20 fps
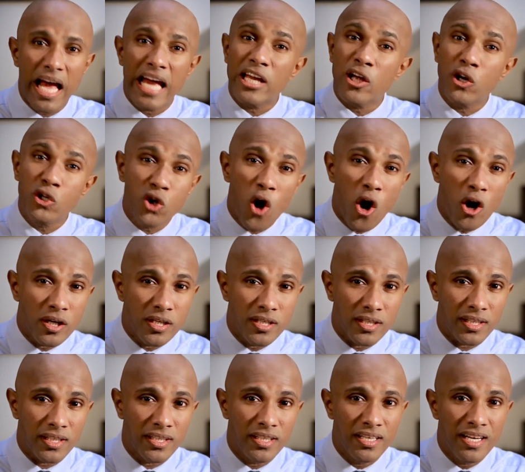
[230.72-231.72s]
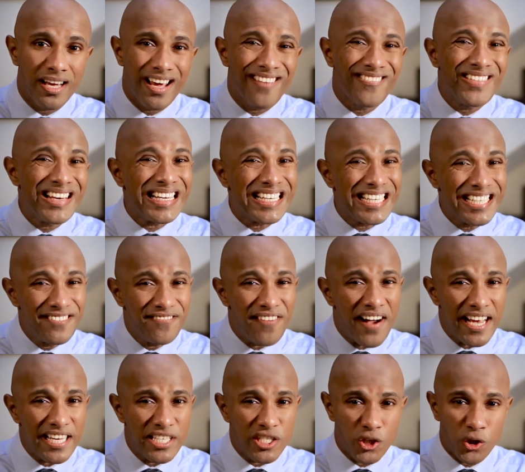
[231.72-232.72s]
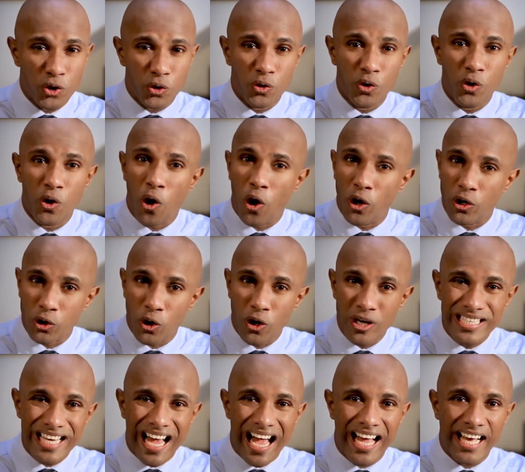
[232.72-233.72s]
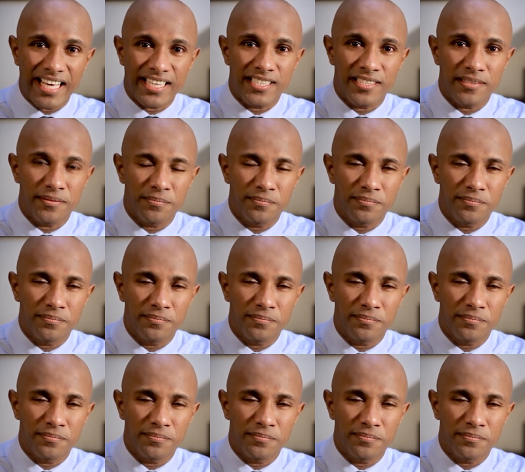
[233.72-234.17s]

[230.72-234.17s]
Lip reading: Your doctor will advise you on your diet.